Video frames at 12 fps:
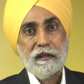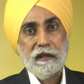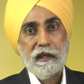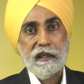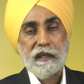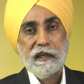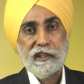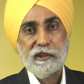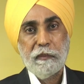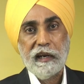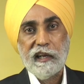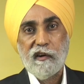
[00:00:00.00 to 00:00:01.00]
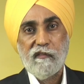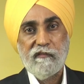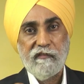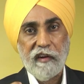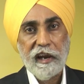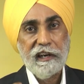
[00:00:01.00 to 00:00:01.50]
in a display of
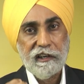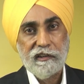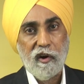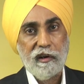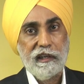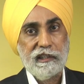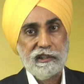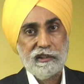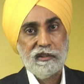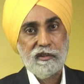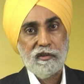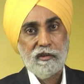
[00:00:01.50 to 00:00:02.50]
fake knowledge,